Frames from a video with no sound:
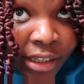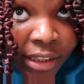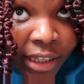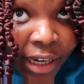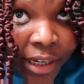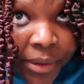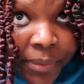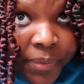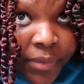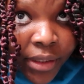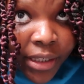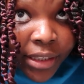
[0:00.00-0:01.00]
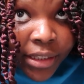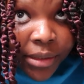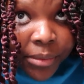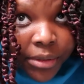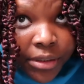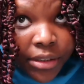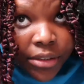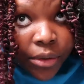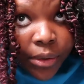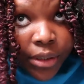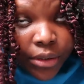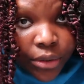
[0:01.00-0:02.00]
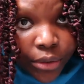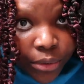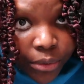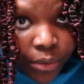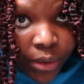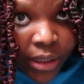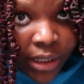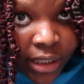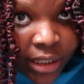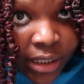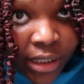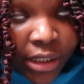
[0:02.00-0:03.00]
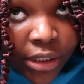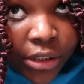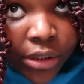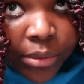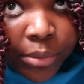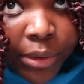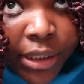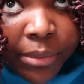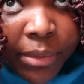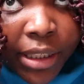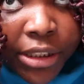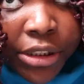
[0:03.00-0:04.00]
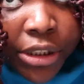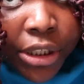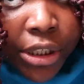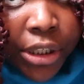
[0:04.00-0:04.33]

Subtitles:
Okay, and then we're just going to pretty much